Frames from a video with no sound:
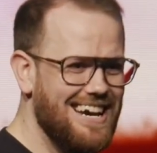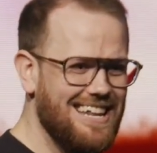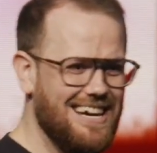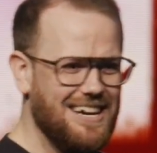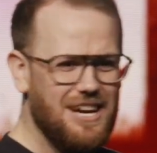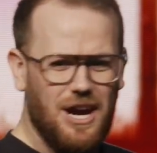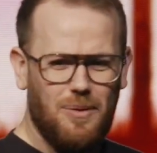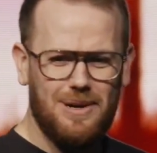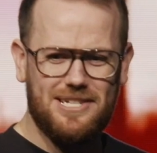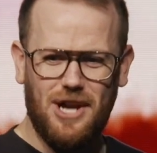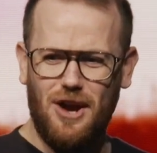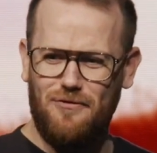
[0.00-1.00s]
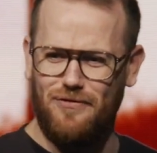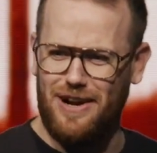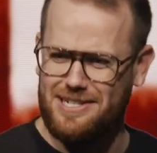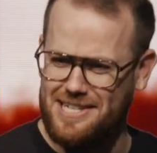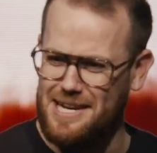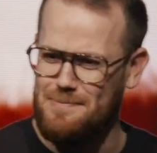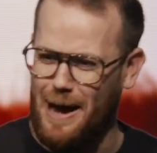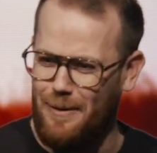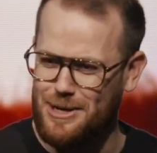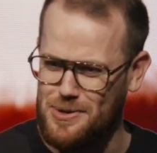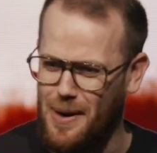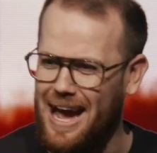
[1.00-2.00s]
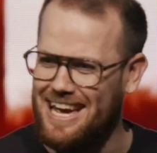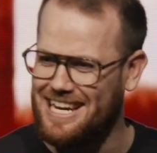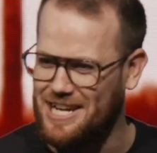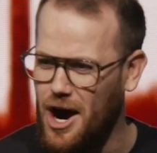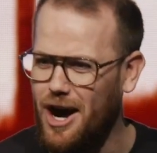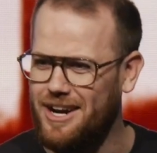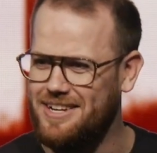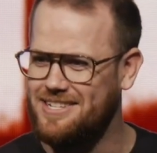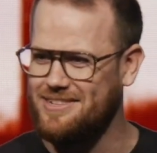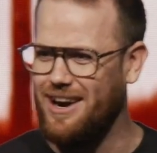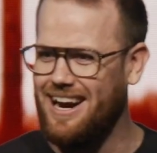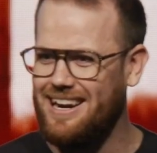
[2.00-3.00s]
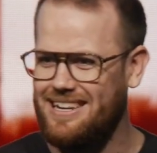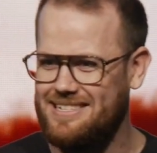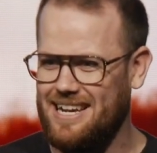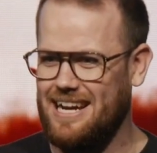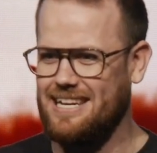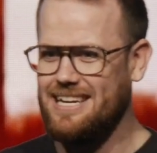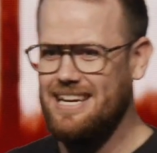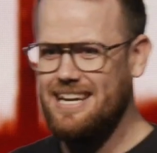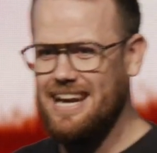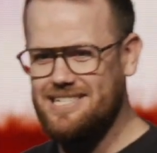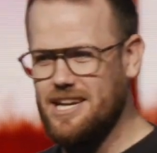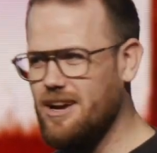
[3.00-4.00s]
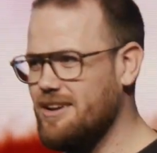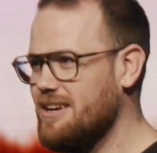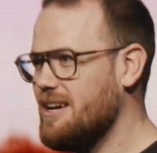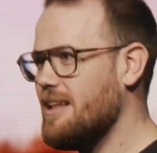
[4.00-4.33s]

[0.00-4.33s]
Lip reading: Like, we're so fussy about which way it goes, right? It's like, it has to go.